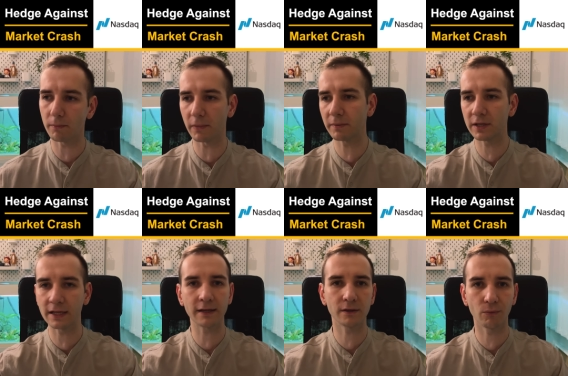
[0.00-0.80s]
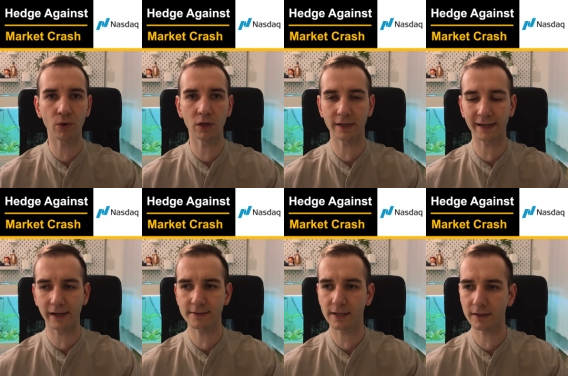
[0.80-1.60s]
maybe not the wall that
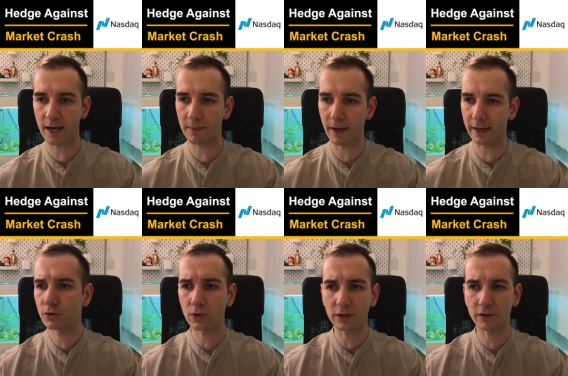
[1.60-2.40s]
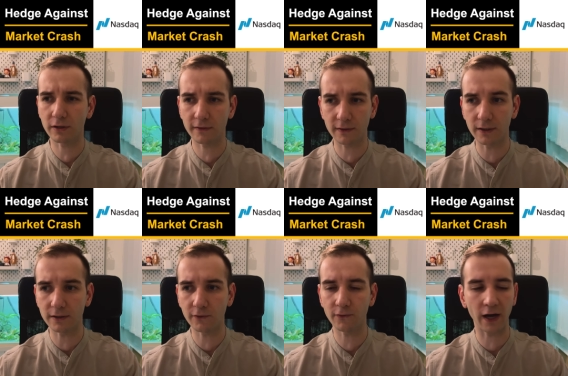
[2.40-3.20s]
I set up at
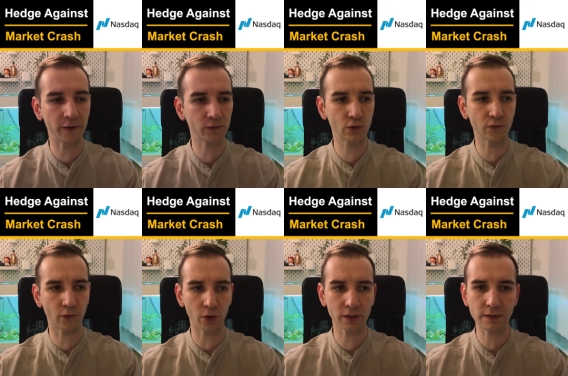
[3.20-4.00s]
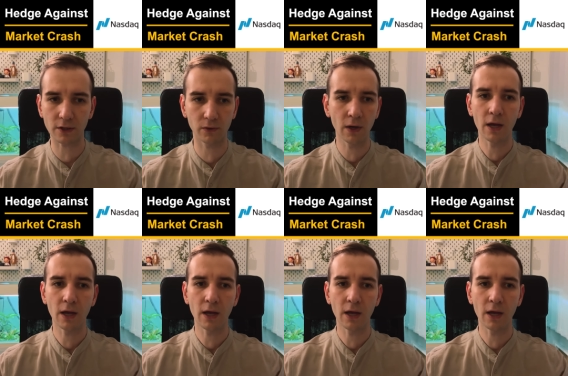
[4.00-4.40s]
235 240. So